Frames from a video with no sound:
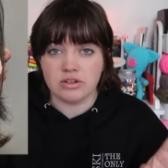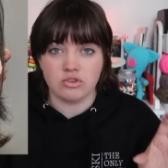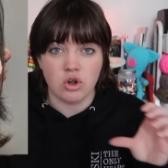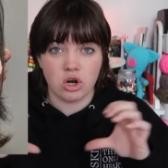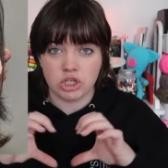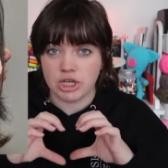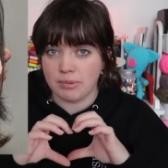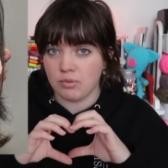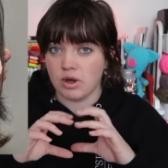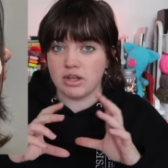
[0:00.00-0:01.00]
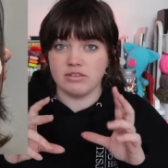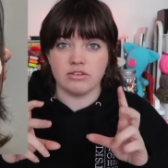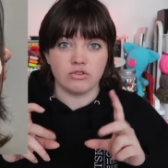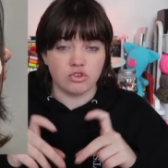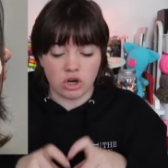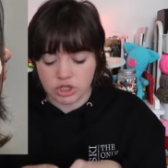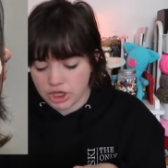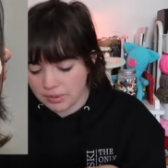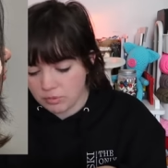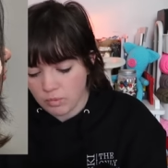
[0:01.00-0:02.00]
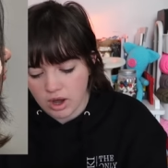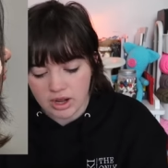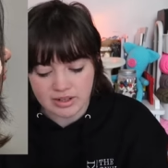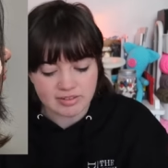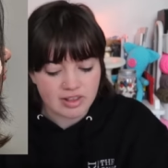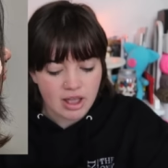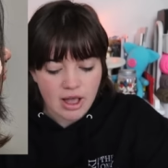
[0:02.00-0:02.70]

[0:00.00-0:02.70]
There's heart-shaped ones, there's star-shaped ones.